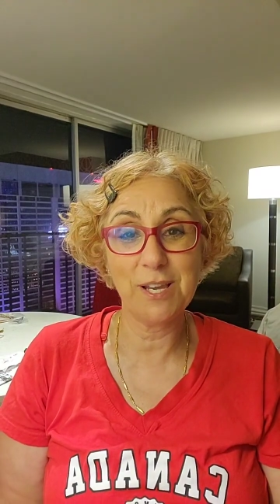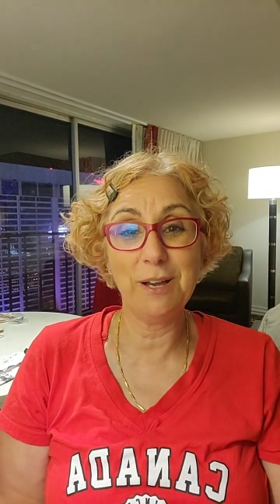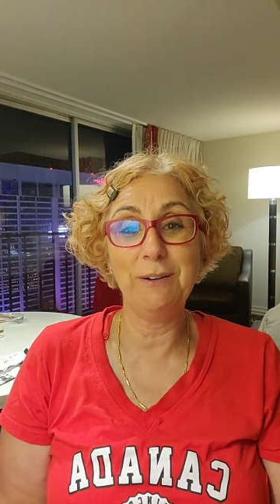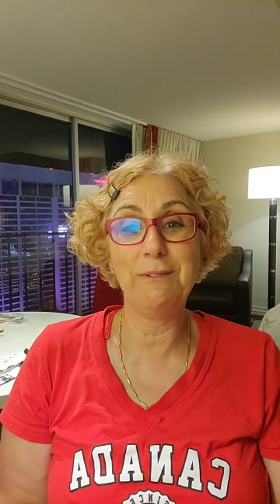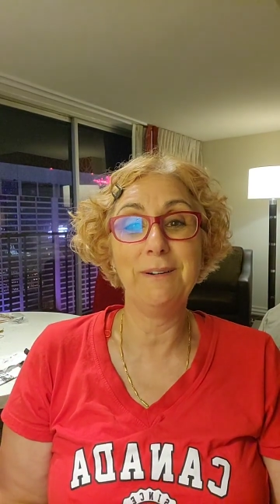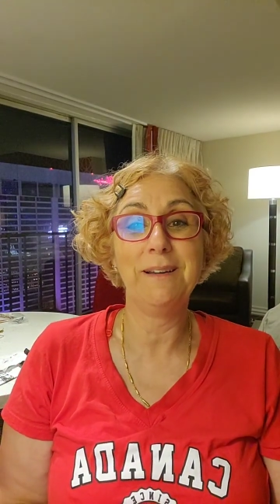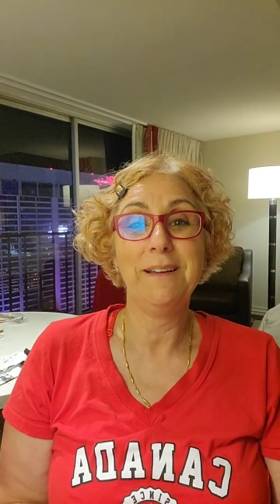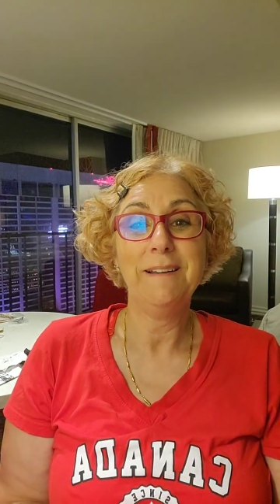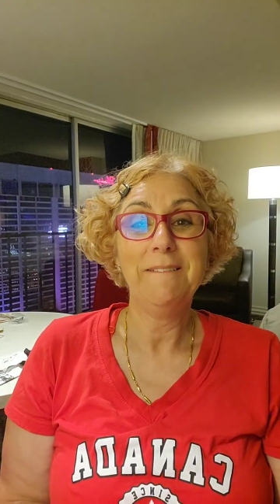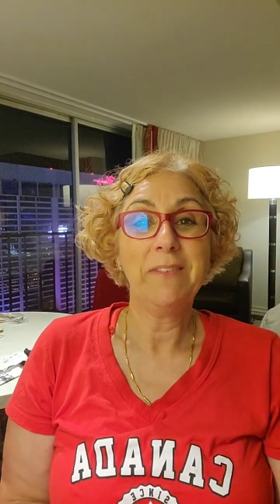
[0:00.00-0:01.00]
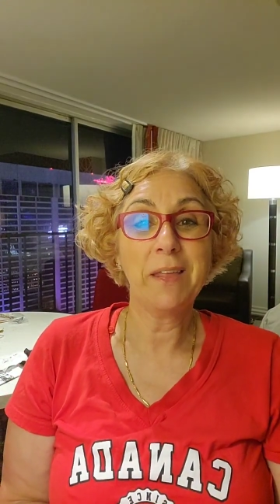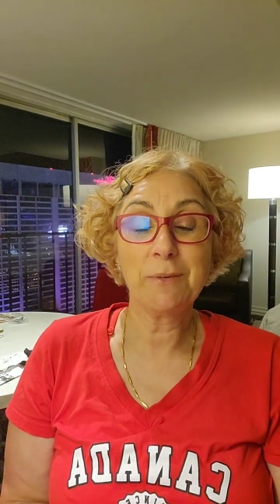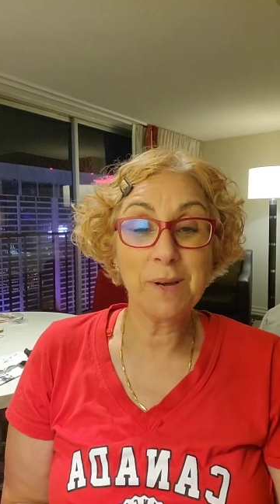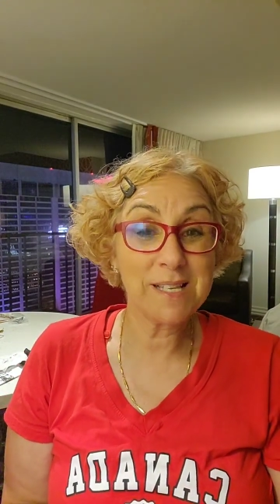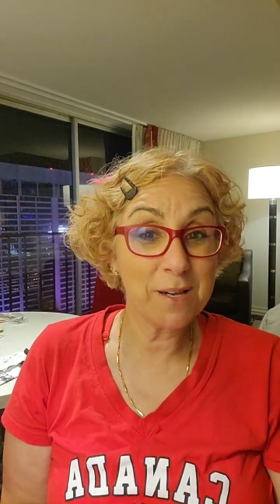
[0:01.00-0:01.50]
So
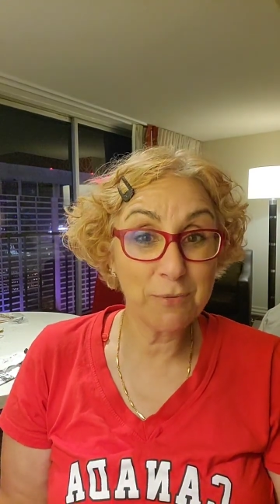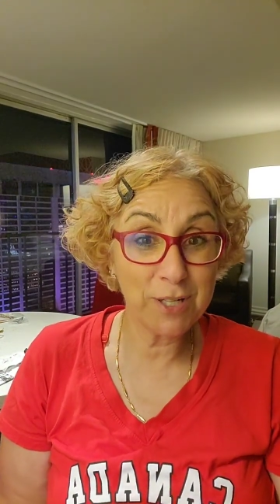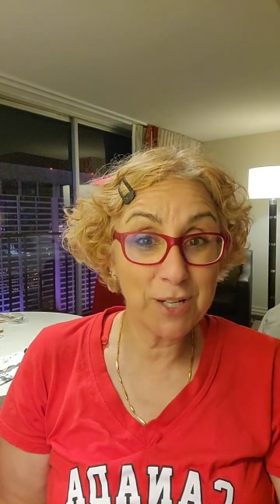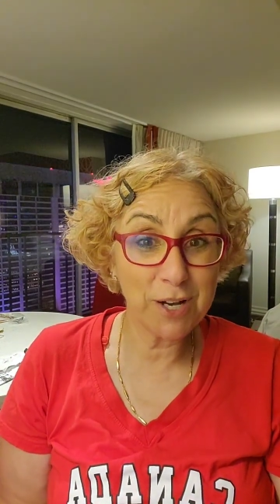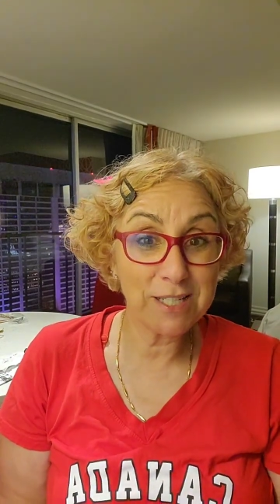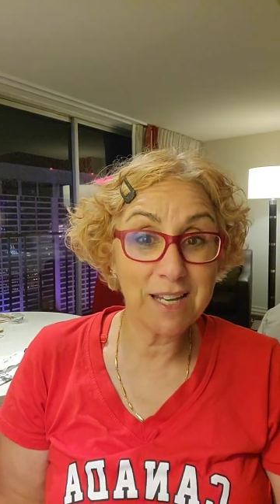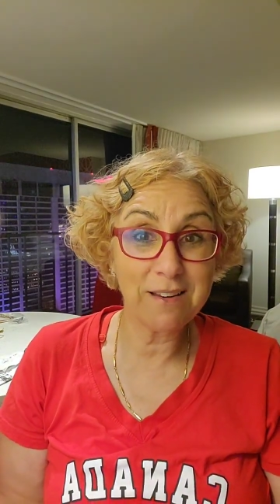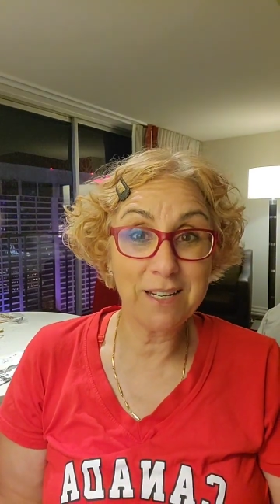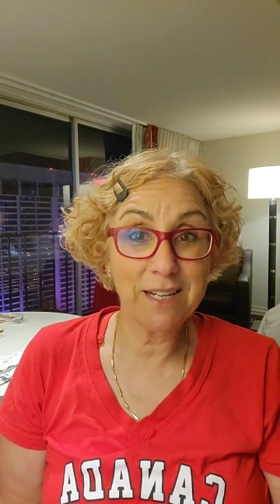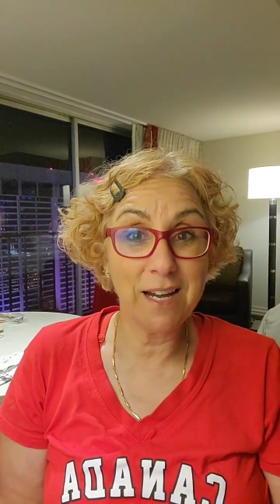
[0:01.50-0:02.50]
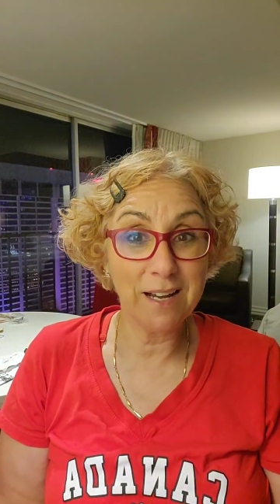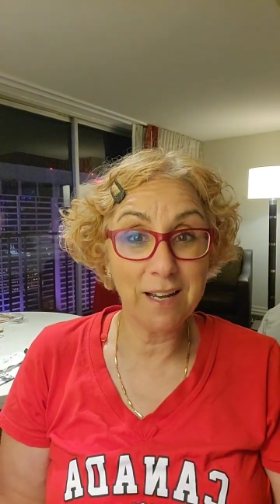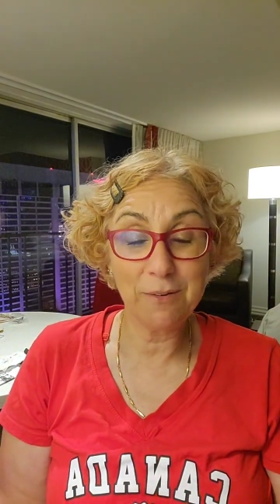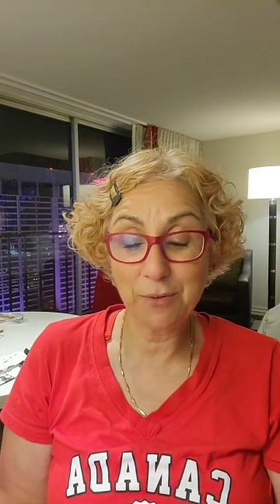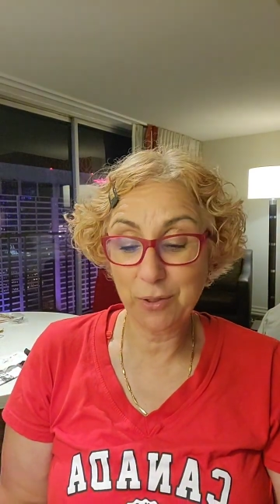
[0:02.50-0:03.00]
otherwise, I wouldn't have gone down and
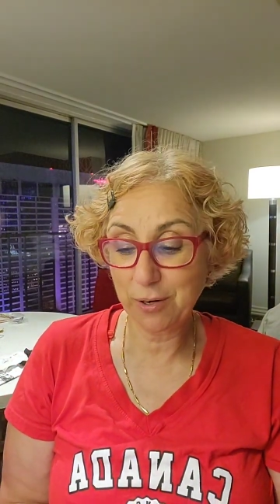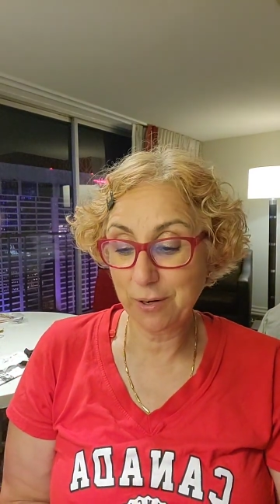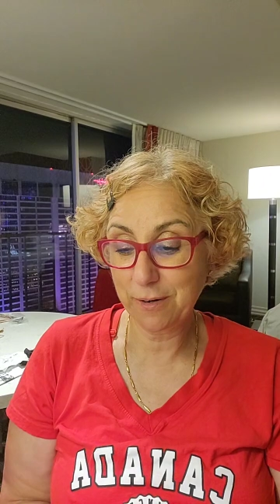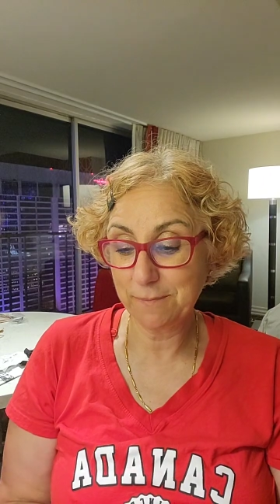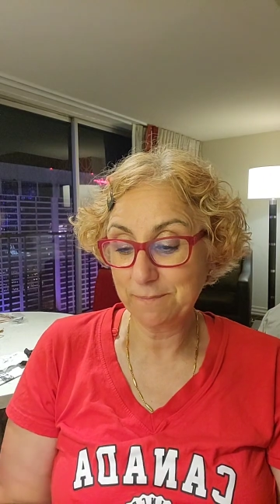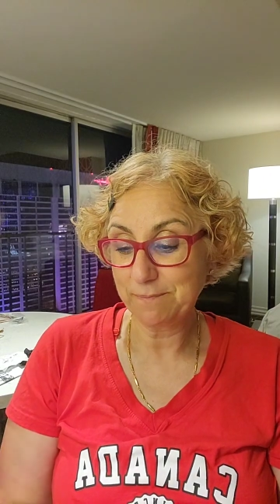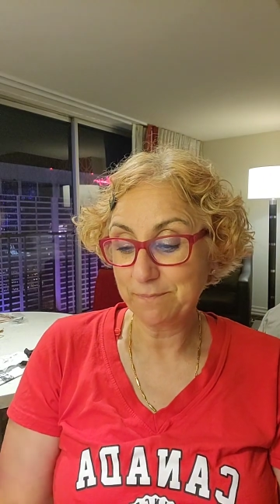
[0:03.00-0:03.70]
hung out with her.